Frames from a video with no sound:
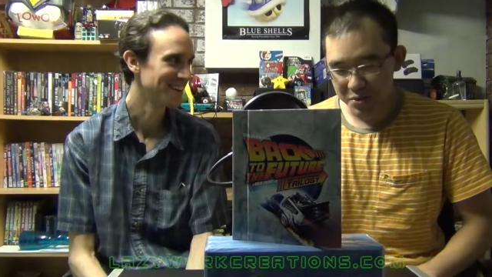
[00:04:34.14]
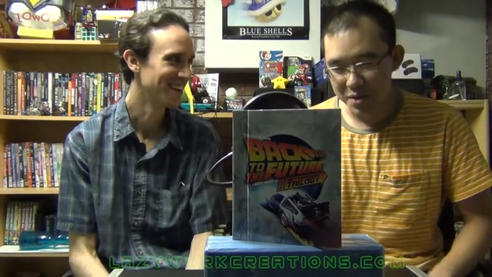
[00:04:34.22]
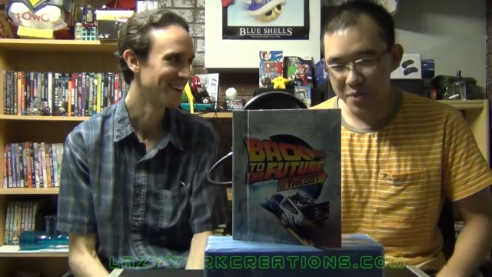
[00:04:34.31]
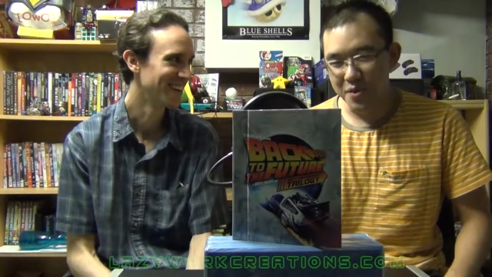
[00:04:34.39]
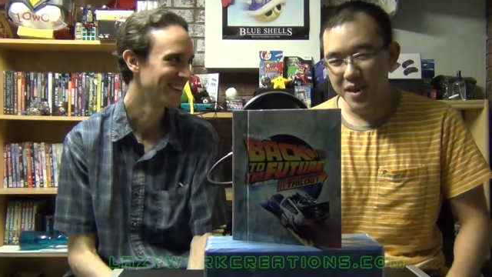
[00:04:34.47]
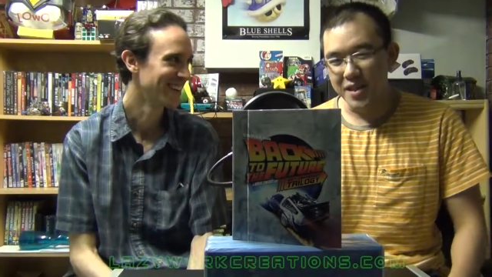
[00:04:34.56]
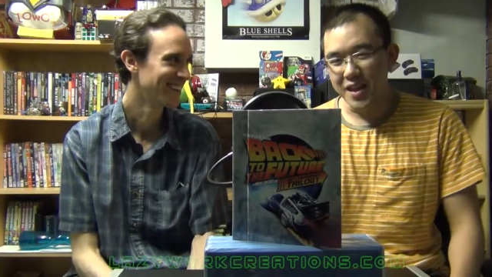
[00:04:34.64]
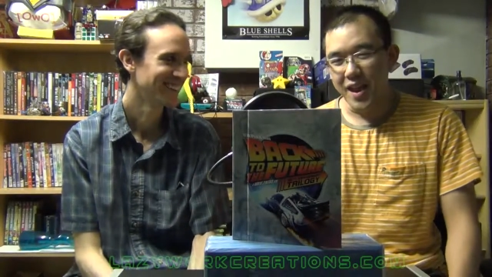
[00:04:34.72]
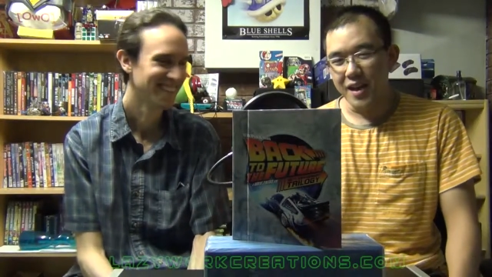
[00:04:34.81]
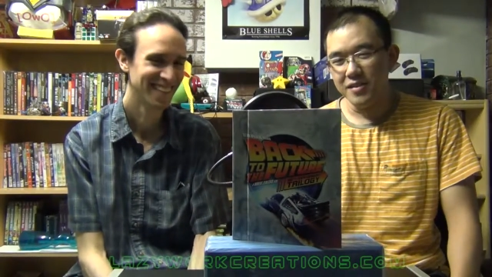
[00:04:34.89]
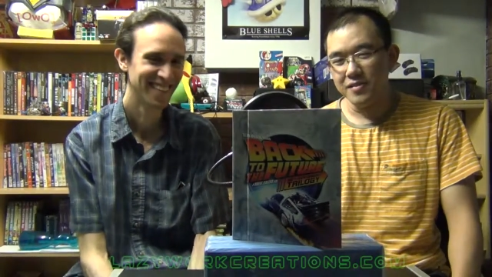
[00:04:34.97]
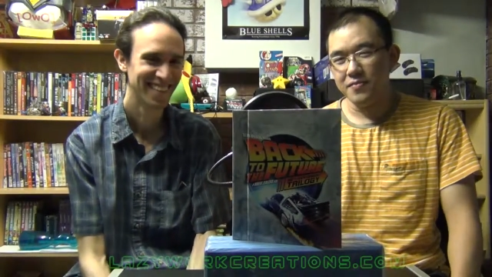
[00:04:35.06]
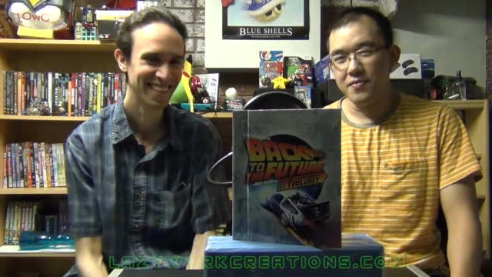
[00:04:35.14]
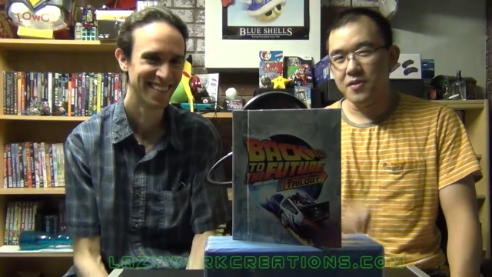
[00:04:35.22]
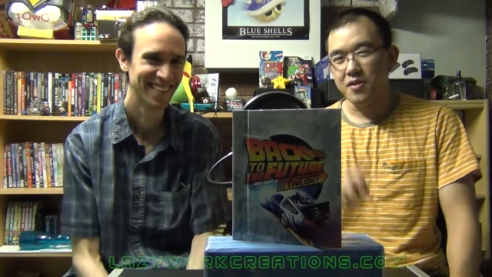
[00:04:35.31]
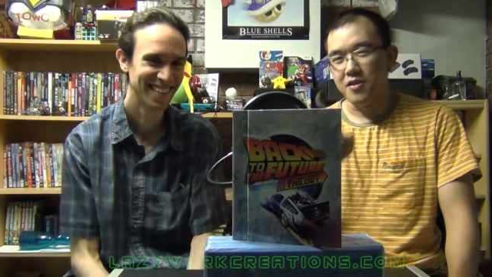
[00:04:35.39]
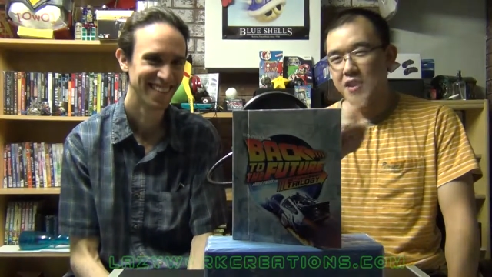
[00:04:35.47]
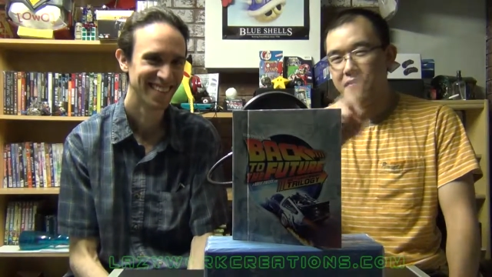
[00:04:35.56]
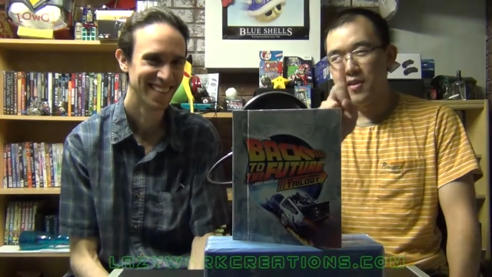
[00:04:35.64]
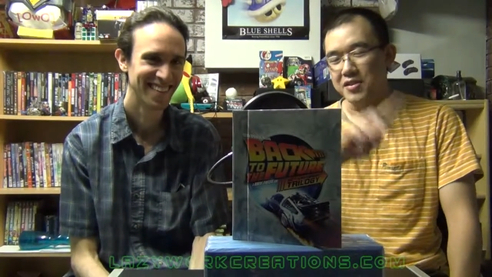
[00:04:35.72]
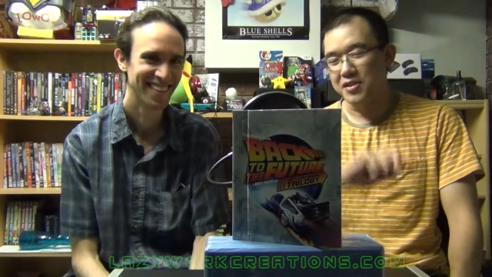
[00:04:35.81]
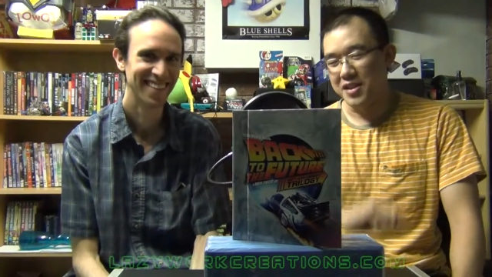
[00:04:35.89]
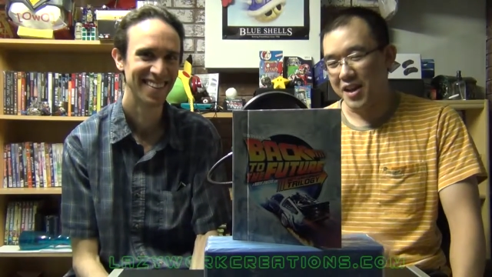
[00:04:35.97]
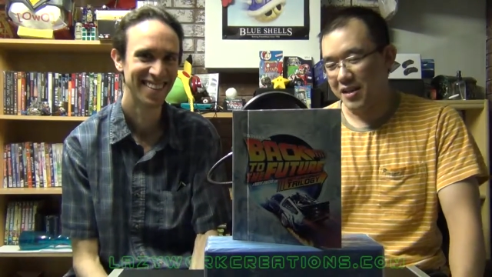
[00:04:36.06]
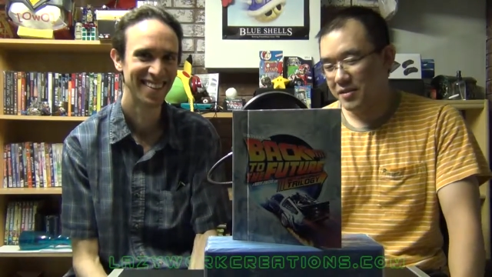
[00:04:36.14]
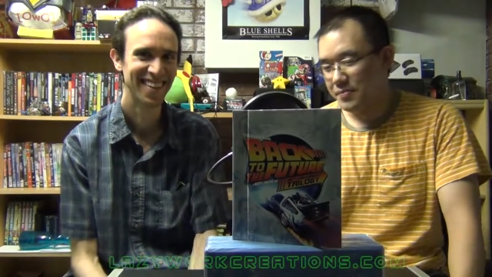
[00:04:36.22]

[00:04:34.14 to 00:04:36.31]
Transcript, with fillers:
Speaker 1: to rewrite that. You're never going to see that.